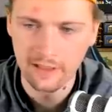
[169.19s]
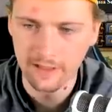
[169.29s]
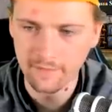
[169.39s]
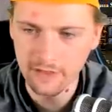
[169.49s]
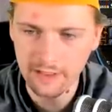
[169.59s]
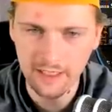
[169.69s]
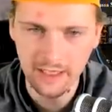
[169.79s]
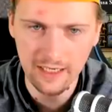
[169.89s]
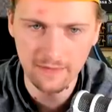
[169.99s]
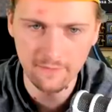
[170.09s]
I think
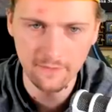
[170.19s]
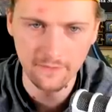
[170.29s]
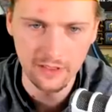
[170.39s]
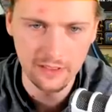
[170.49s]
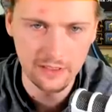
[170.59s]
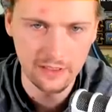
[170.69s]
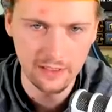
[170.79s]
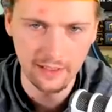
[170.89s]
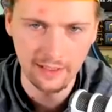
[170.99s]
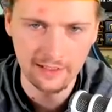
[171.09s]
everything
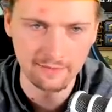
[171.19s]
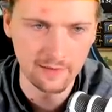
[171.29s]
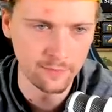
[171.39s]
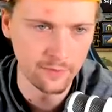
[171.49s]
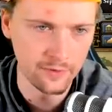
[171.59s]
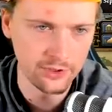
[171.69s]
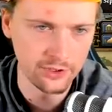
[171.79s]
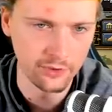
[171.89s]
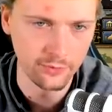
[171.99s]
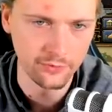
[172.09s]
except the
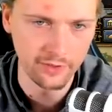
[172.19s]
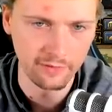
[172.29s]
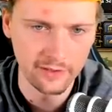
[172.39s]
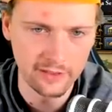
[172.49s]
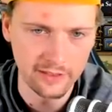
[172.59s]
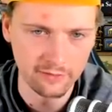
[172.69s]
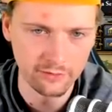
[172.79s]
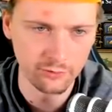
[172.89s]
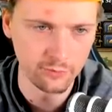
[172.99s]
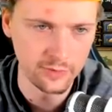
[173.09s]
pressure node around here
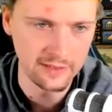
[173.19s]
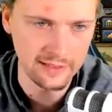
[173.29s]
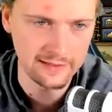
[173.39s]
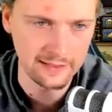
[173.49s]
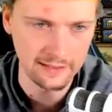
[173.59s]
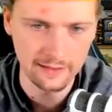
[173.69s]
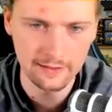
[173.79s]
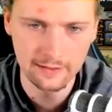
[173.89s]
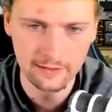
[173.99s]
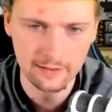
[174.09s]
should be
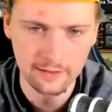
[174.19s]
destated,